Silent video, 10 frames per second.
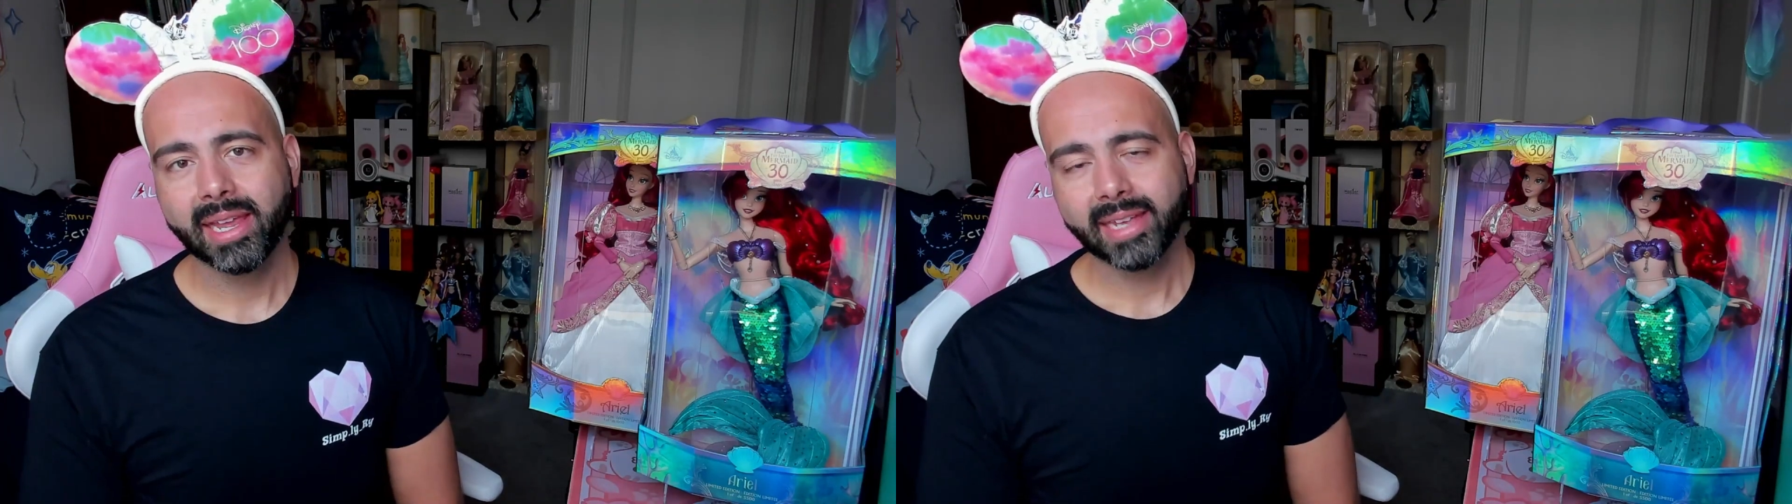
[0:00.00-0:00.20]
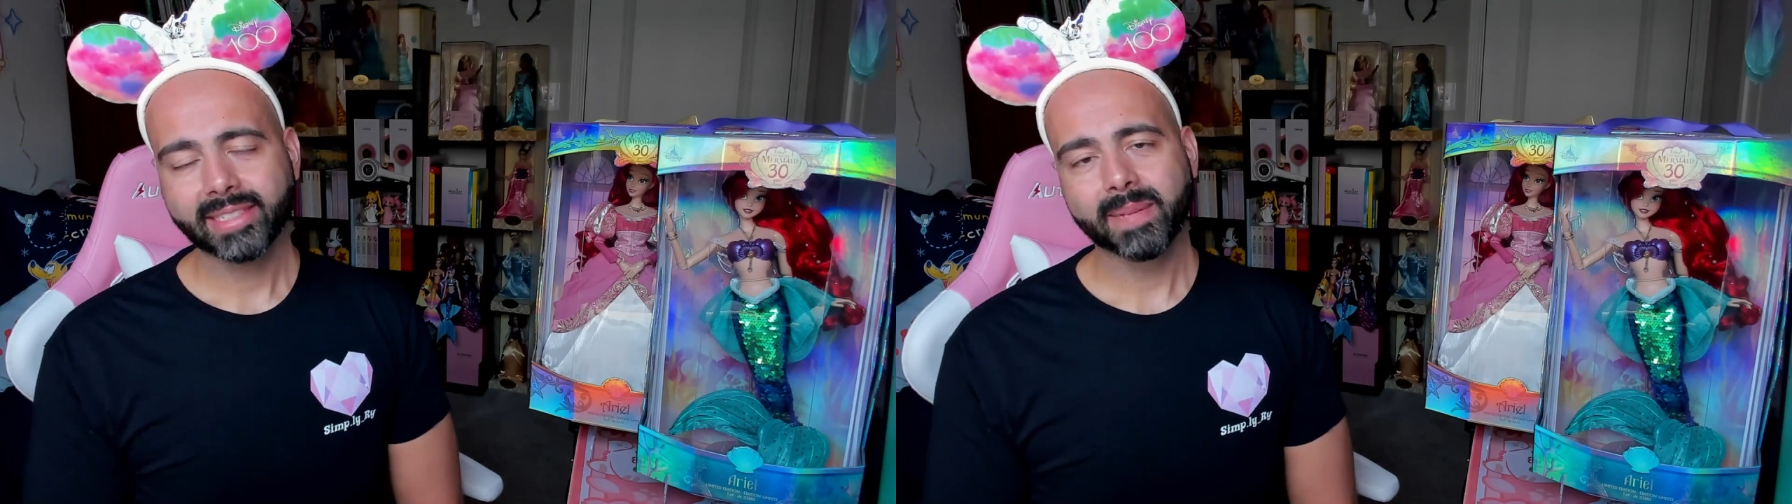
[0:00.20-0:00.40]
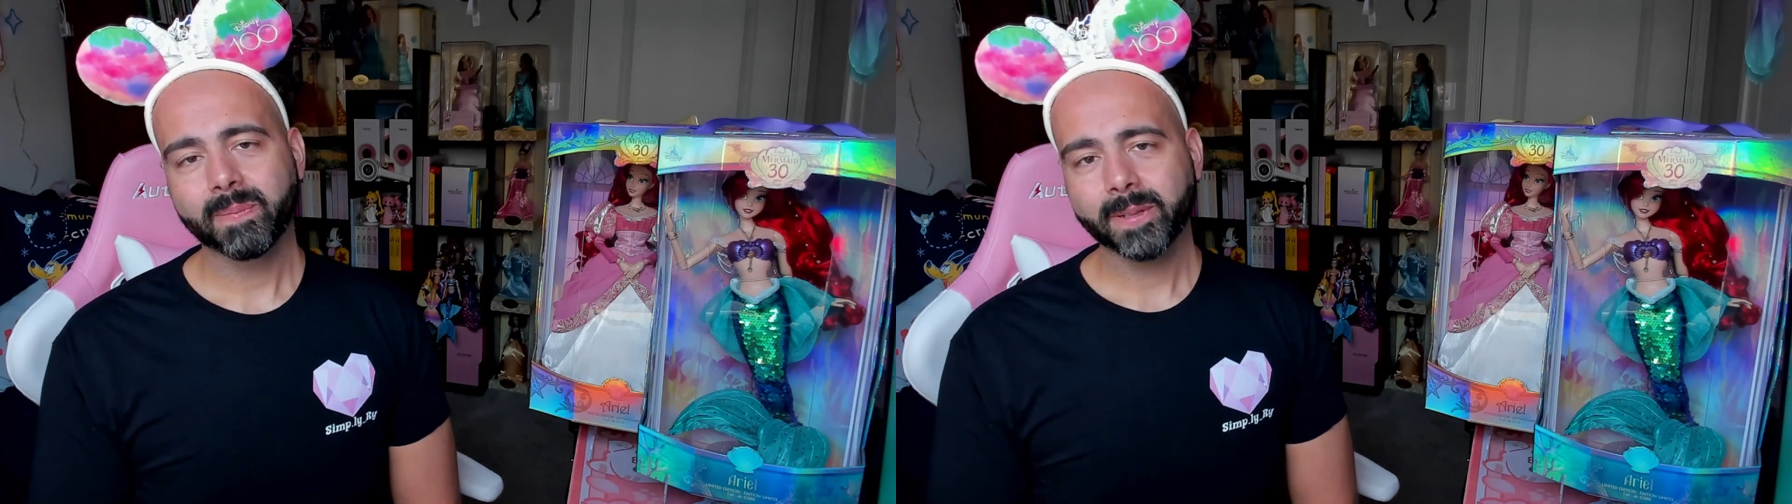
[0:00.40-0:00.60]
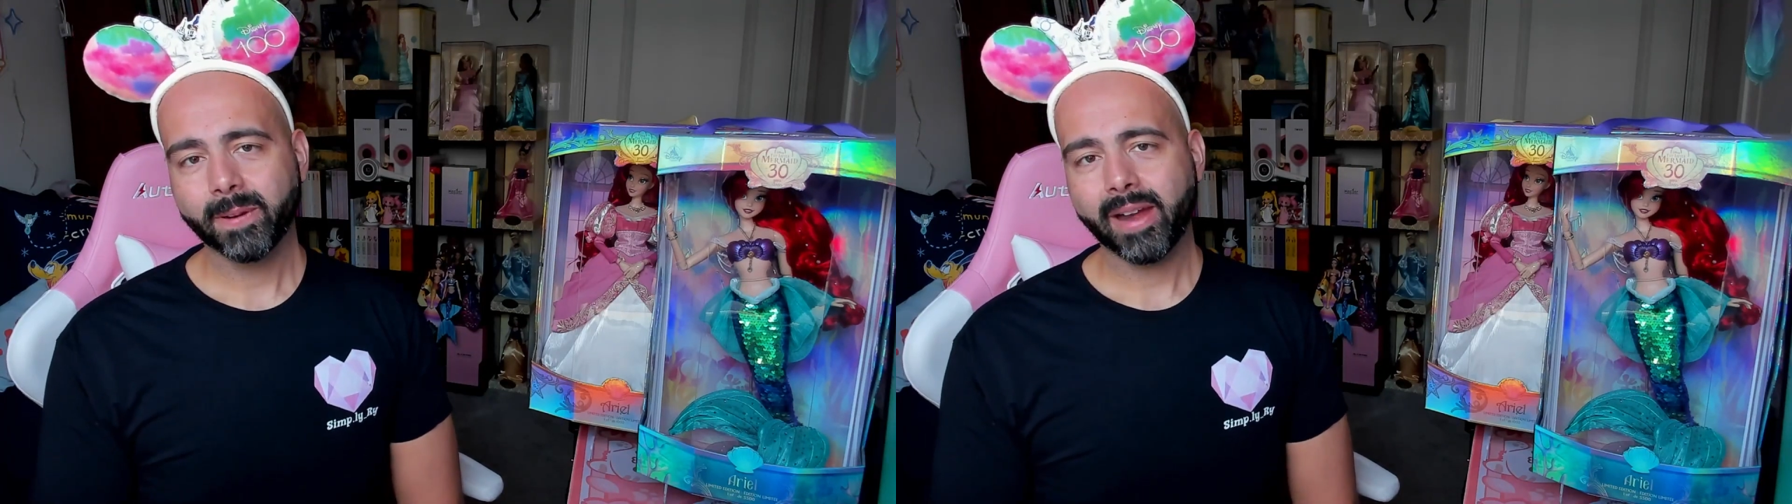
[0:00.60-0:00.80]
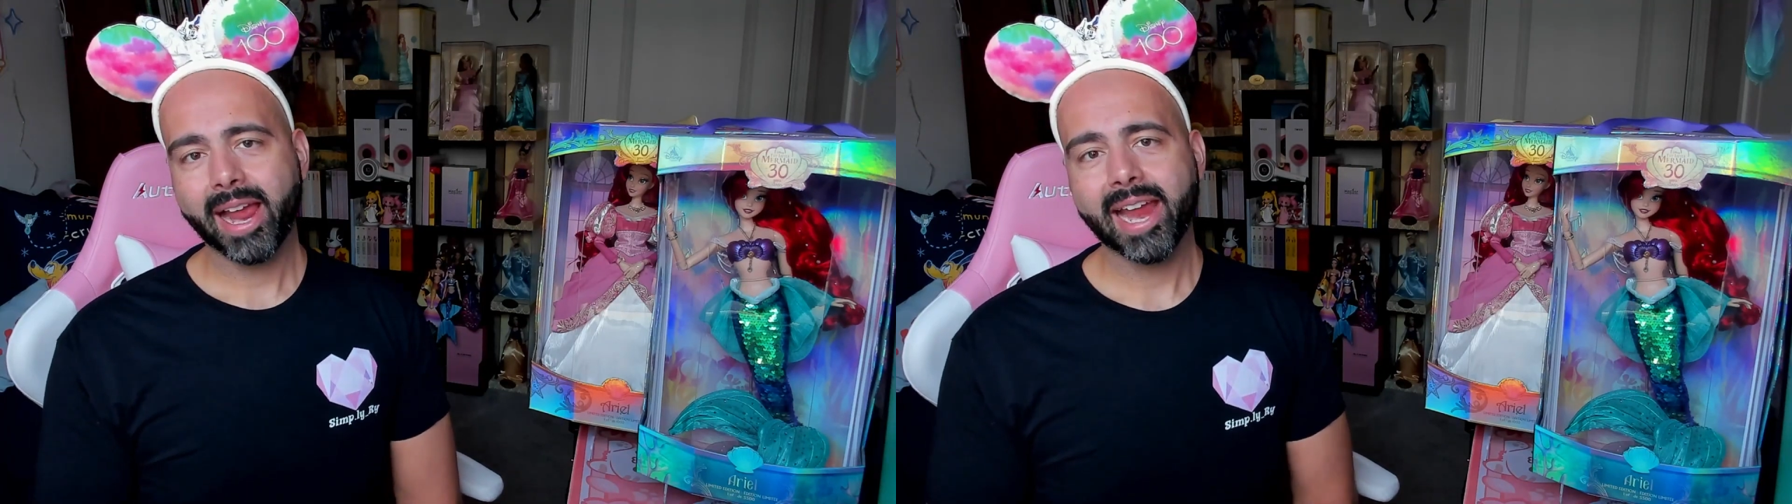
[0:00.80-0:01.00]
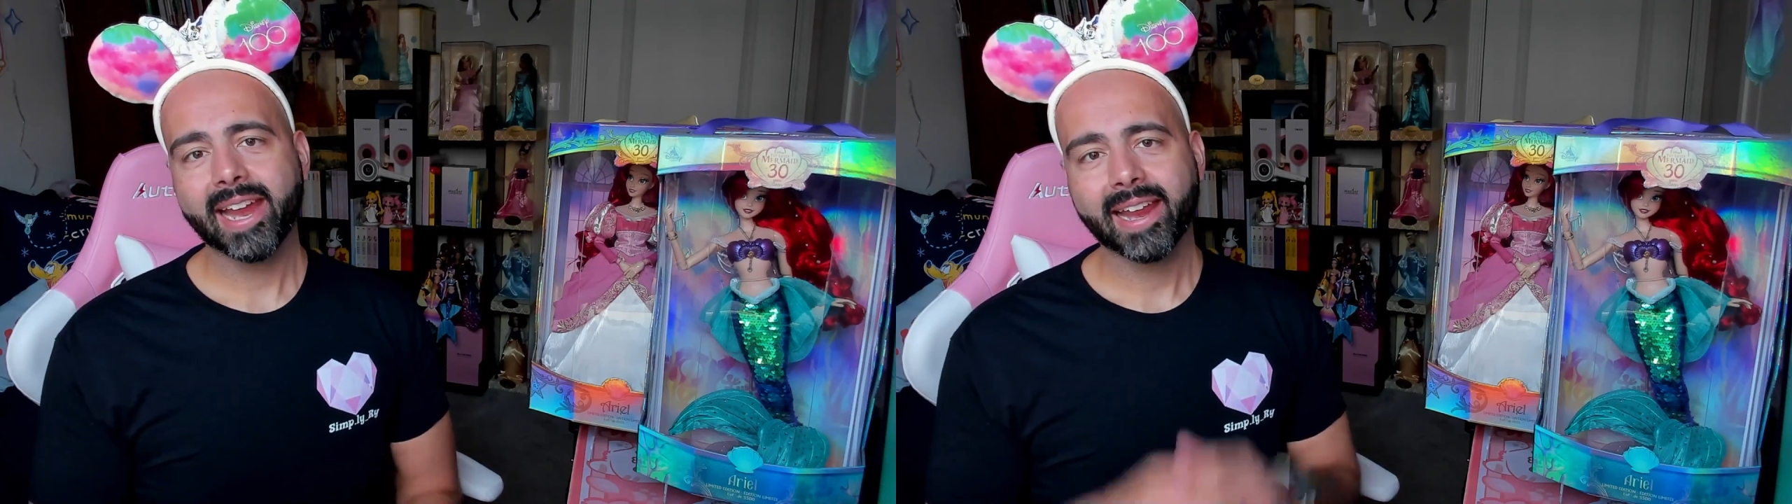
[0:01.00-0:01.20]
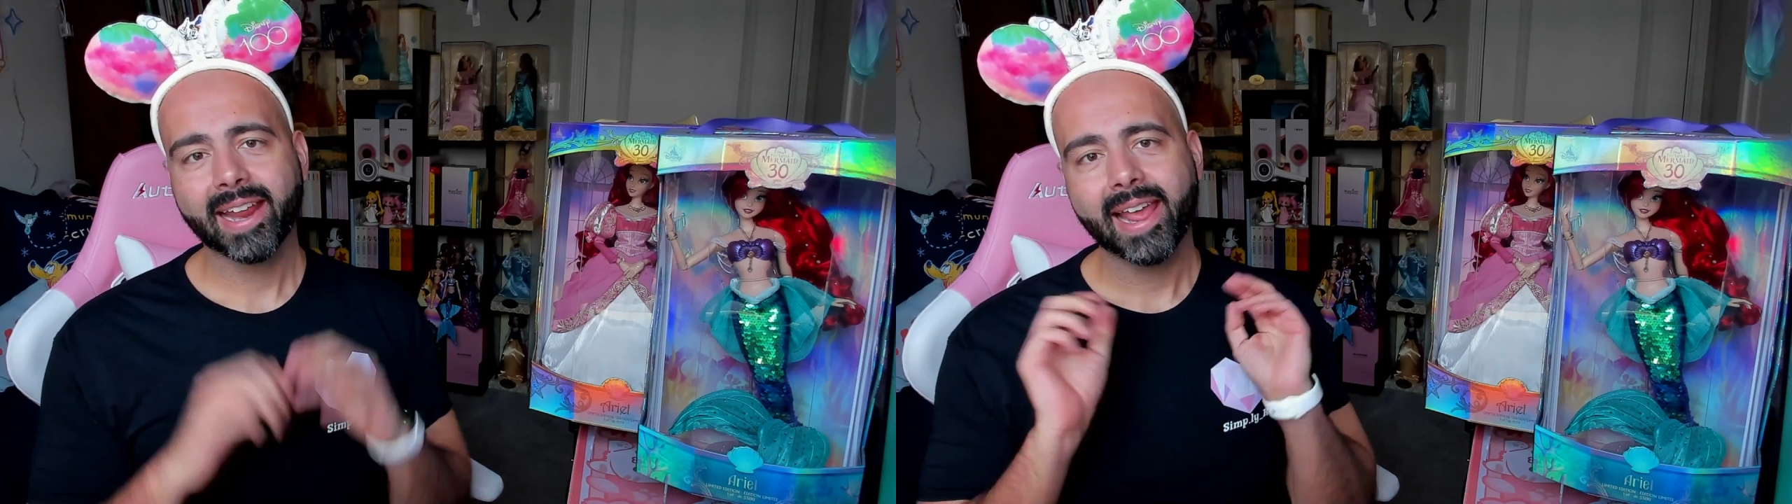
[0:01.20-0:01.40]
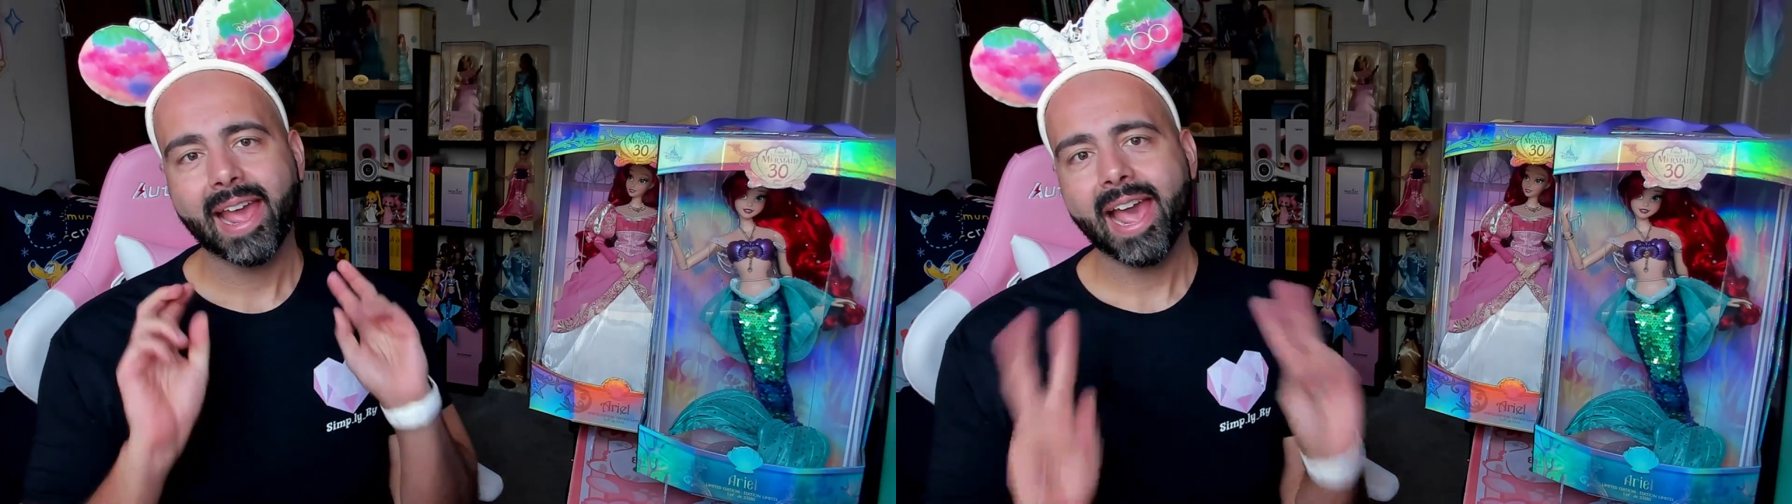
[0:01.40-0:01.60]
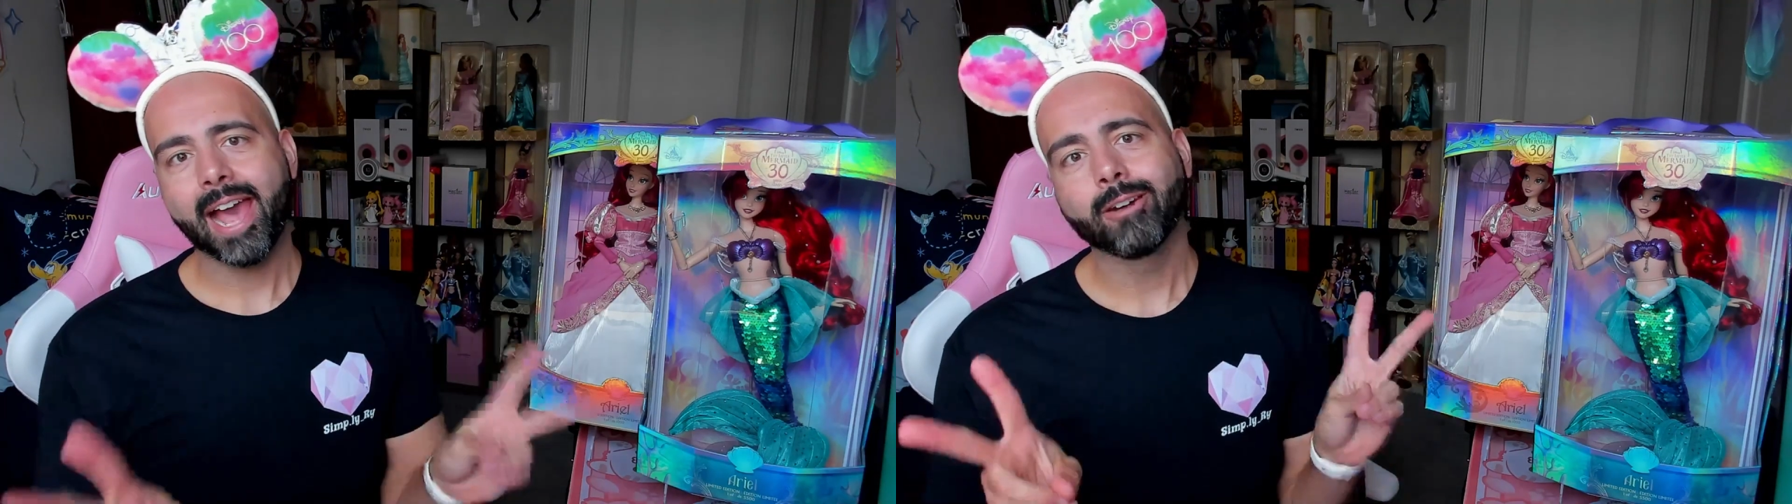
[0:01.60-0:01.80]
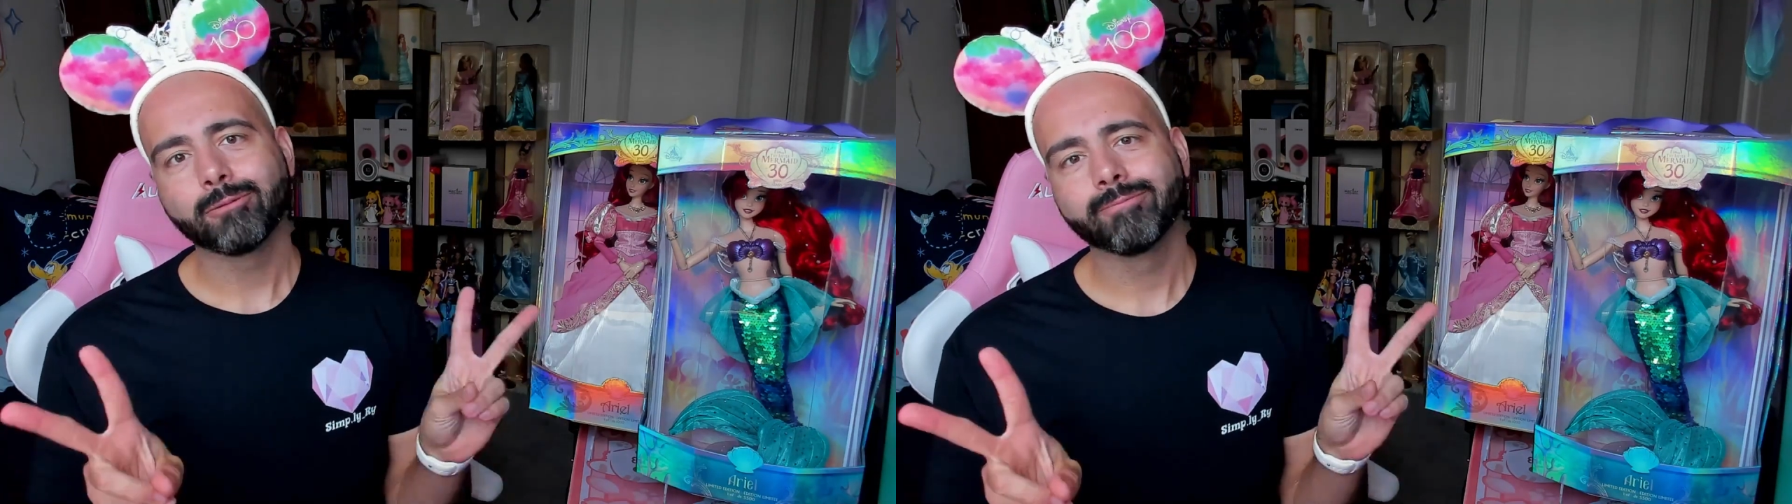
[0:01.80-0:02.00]
Simply Rye,
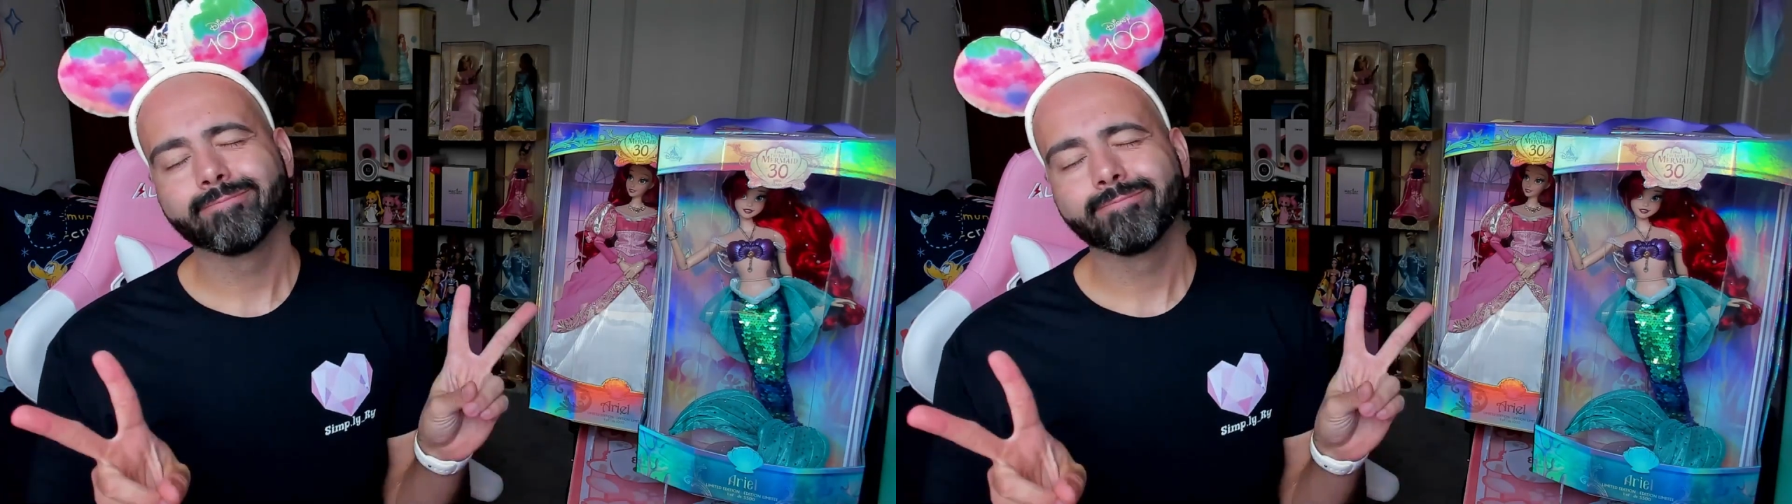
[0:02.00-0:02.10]
out.